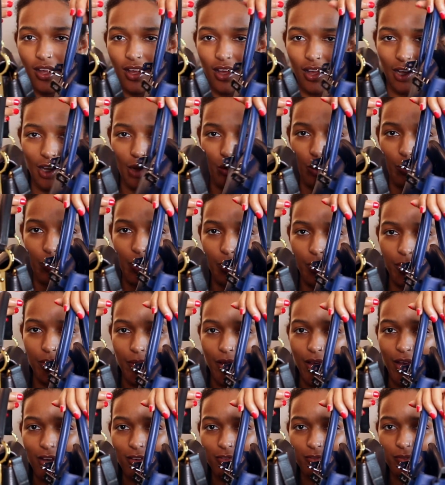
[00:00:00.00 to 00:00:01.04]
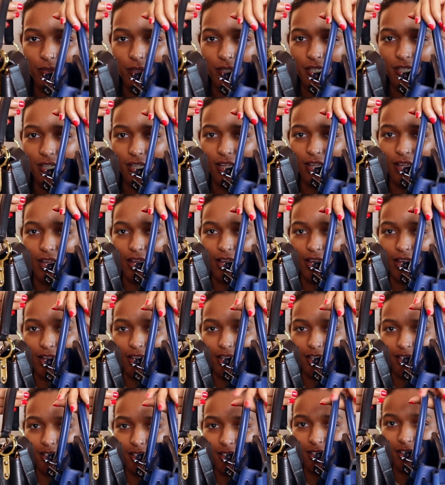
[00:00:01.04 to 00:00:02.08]
or maybe you have one
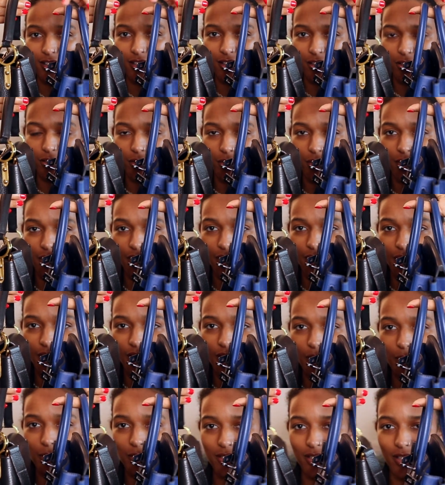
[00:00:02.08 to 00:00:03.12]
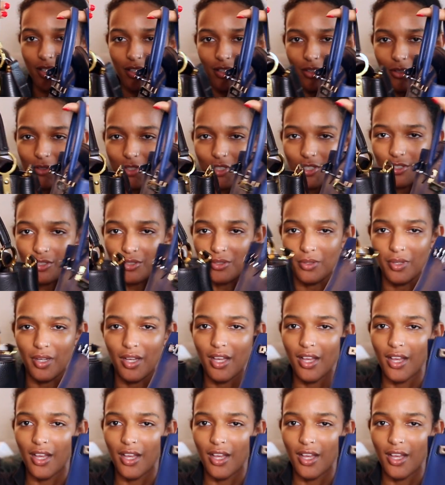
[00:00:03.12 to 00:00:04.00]
and you aren't able to like go to